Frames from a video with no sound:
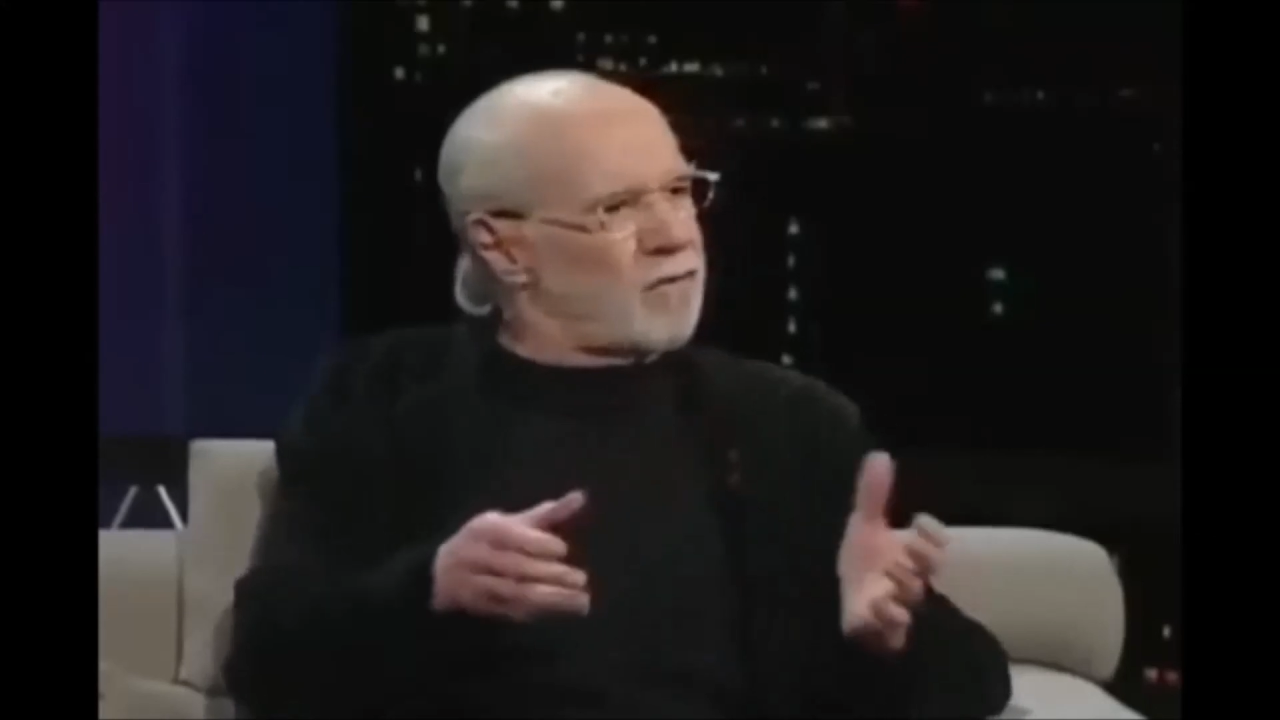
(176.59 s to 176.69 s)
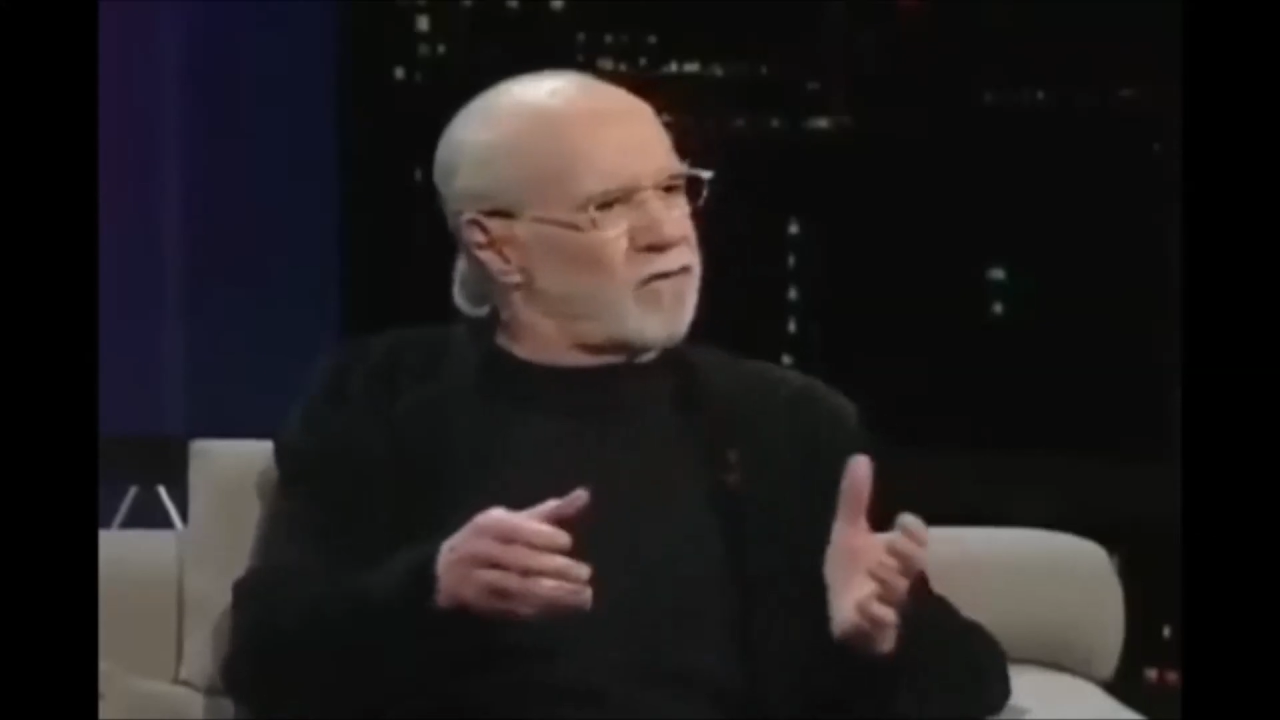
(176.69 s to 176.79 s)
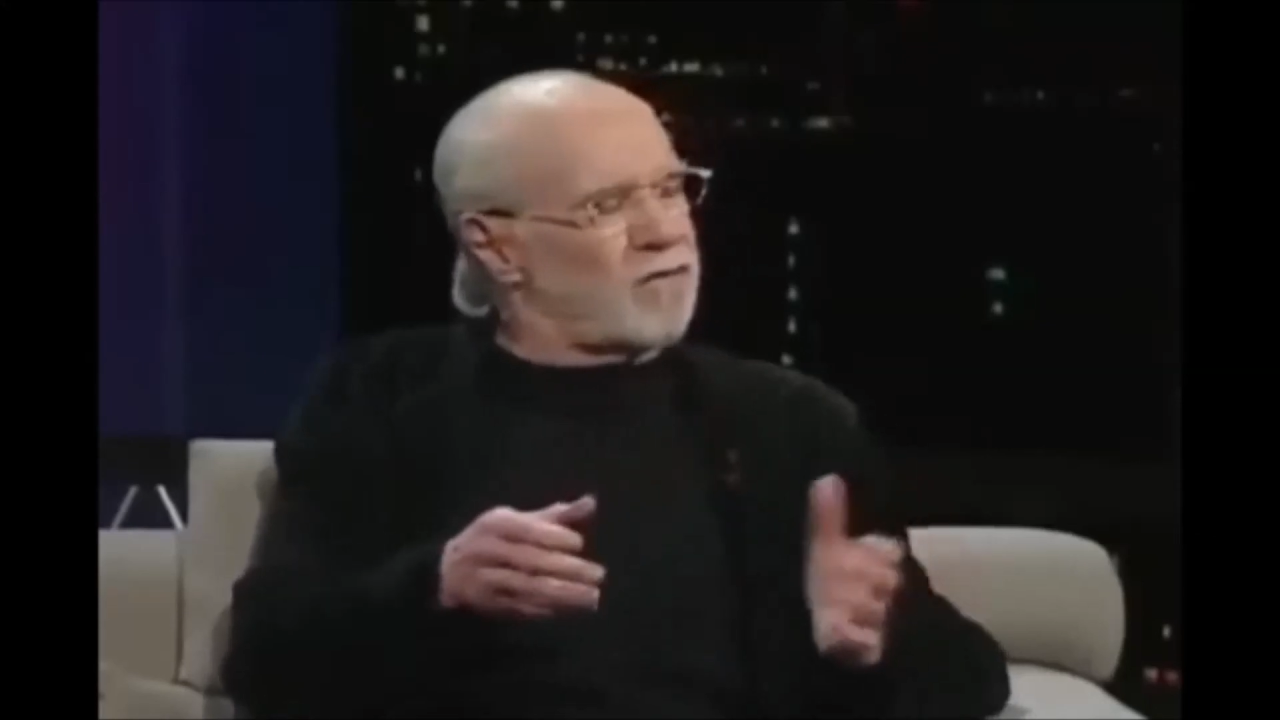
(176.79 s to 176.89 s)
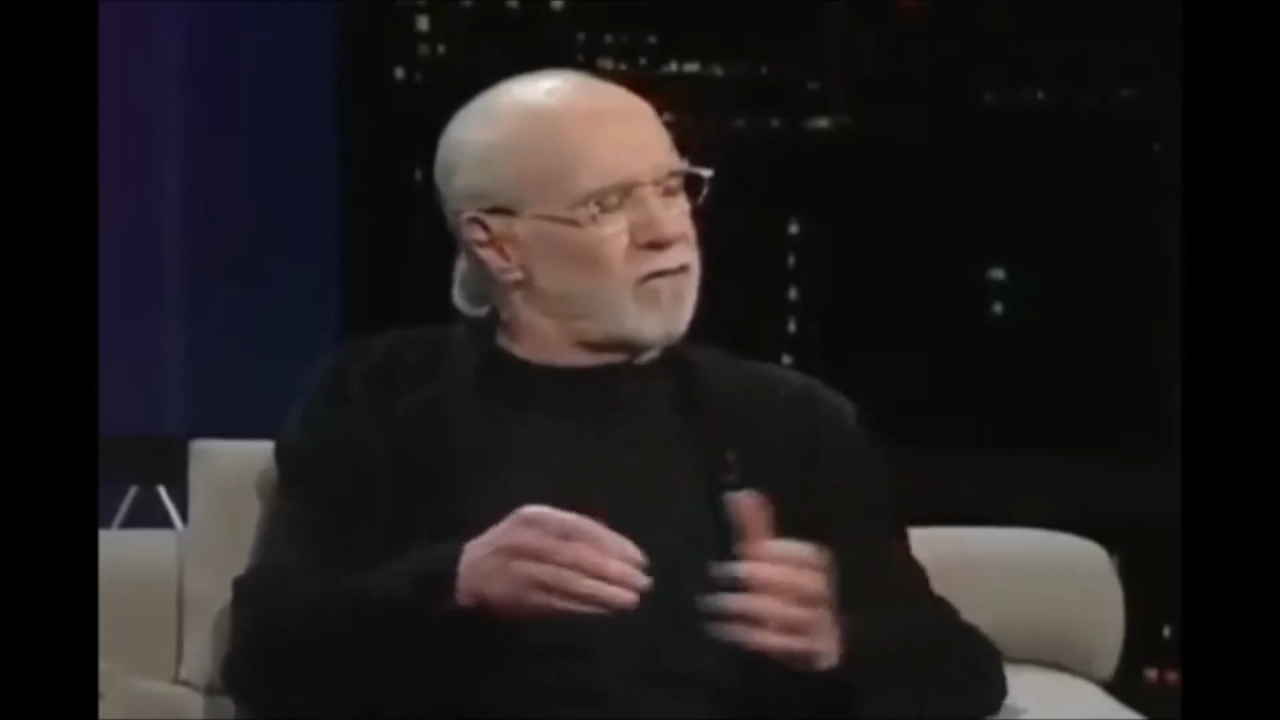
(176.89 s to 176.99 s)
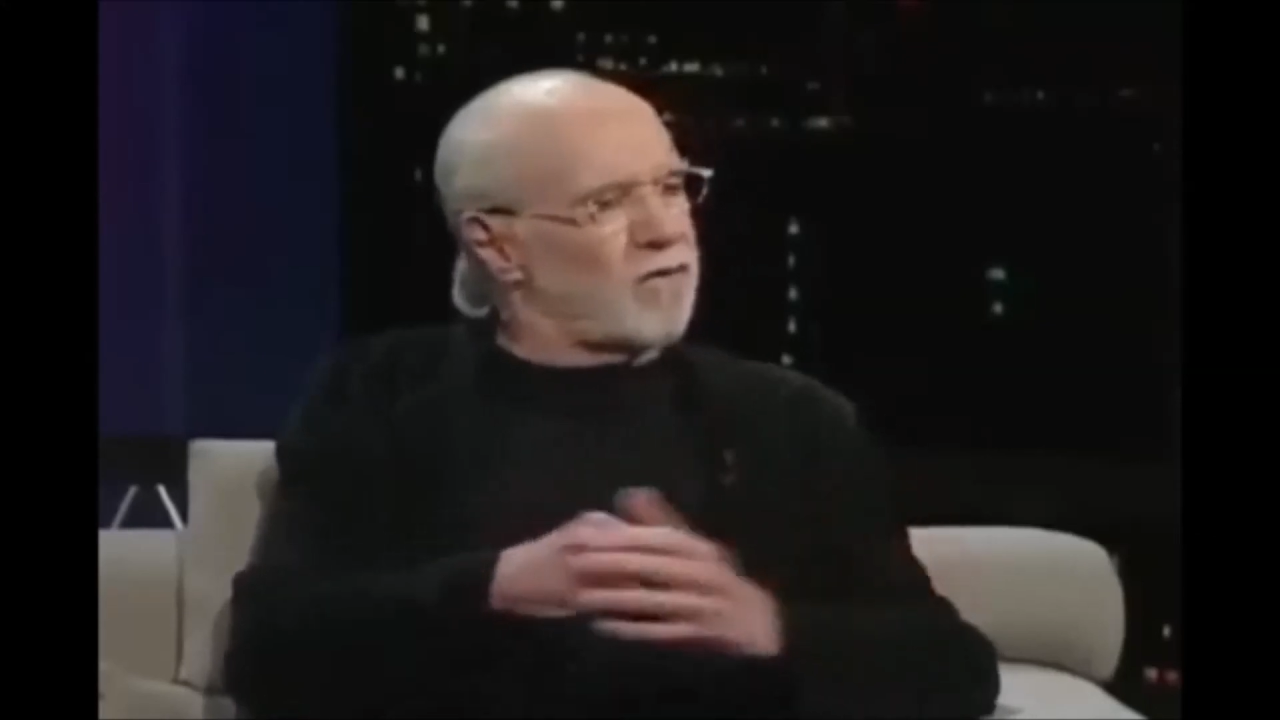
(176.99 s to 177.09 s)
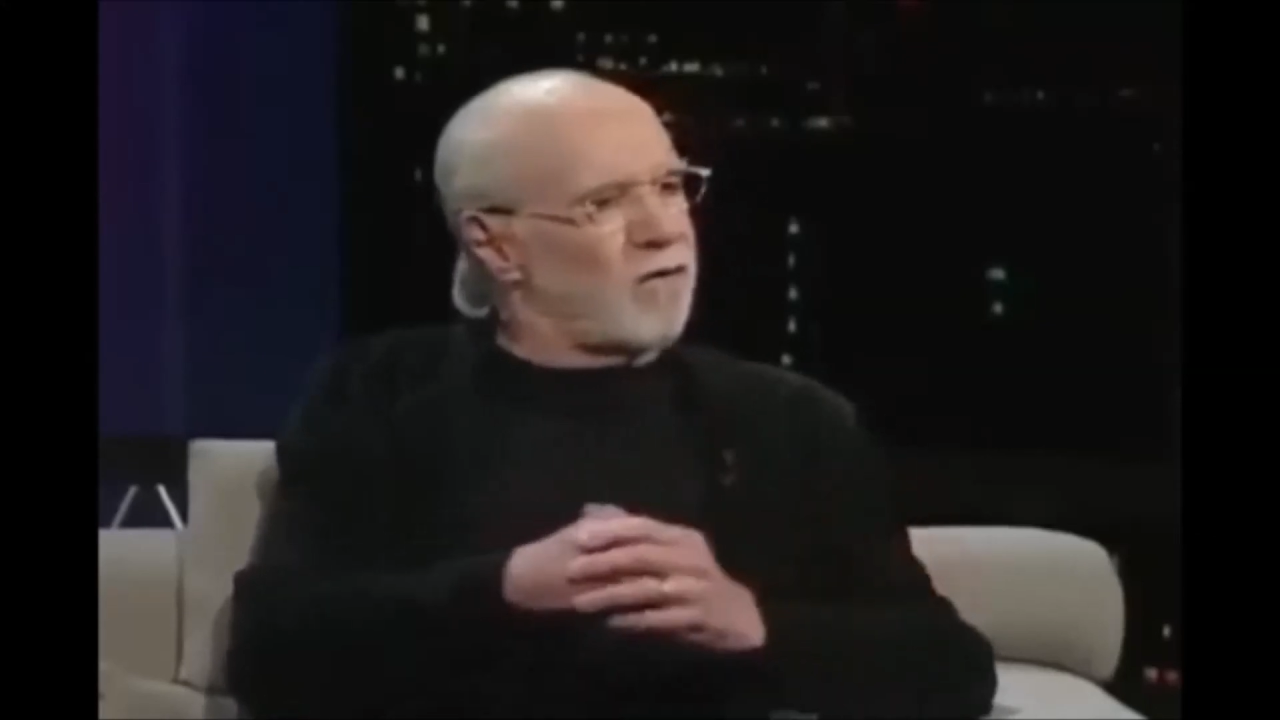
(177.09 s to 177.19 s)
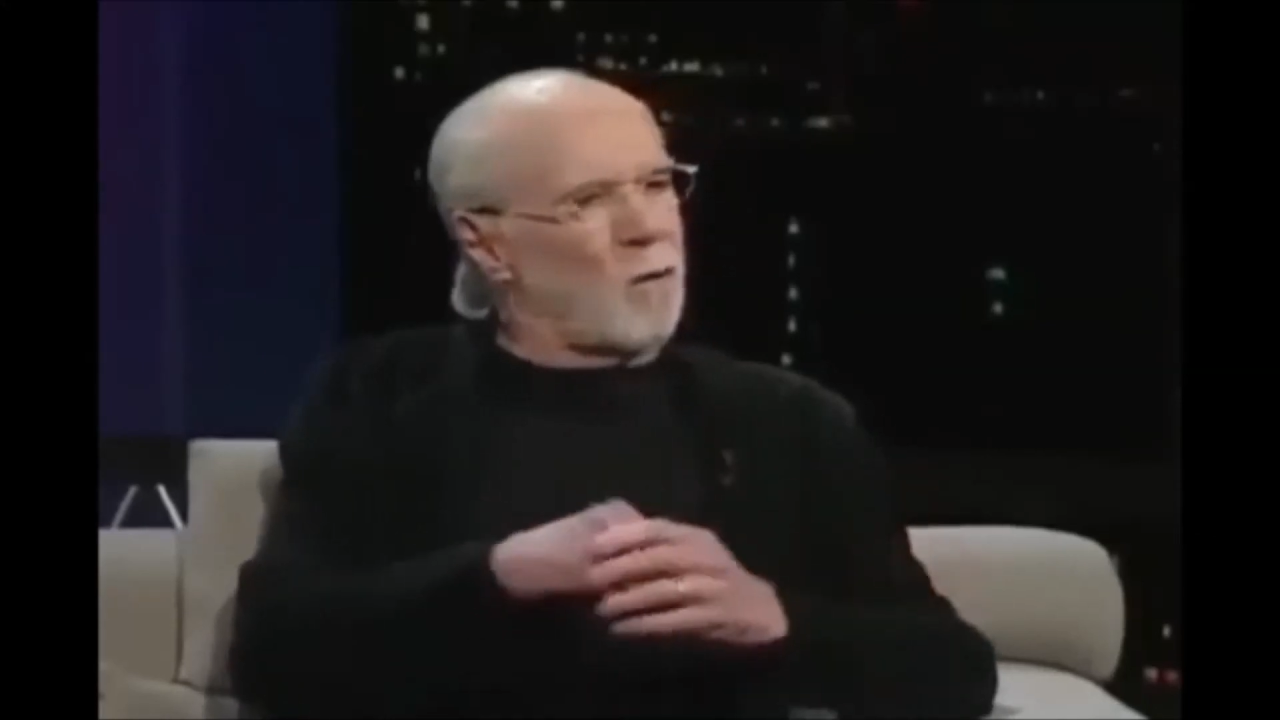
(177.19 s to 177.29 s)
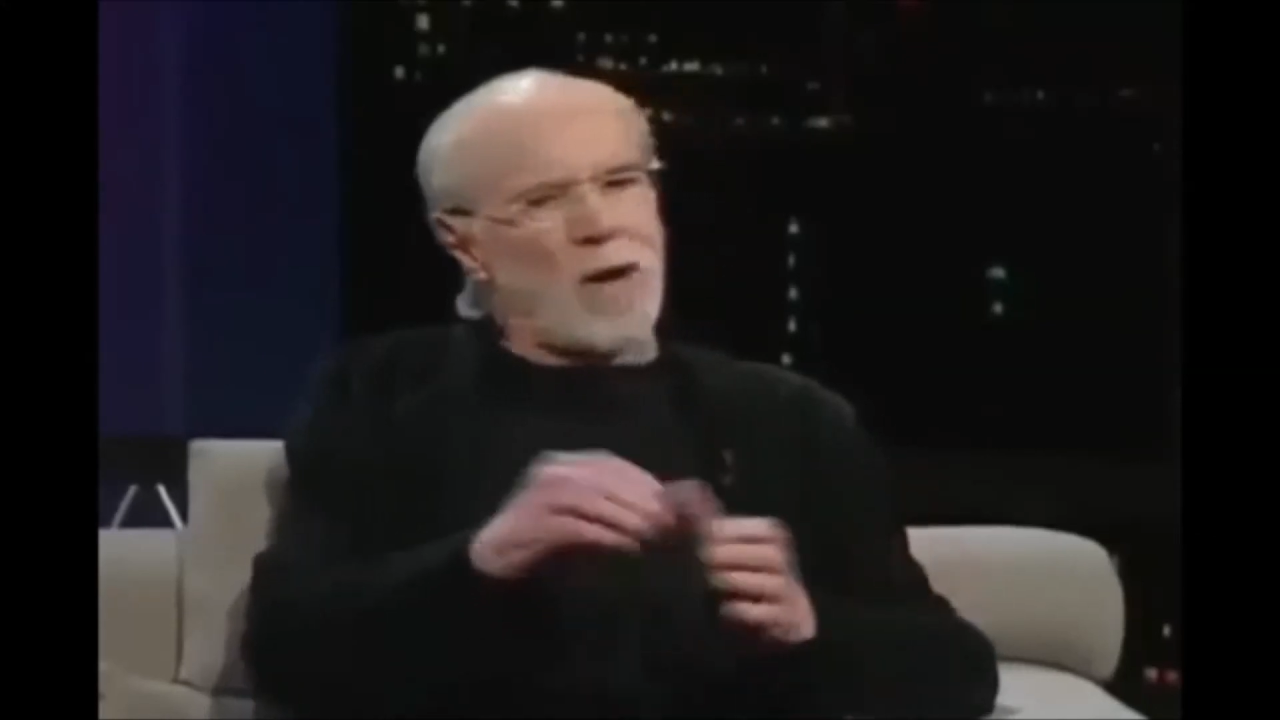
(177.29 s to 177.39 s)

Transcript: this to yourself?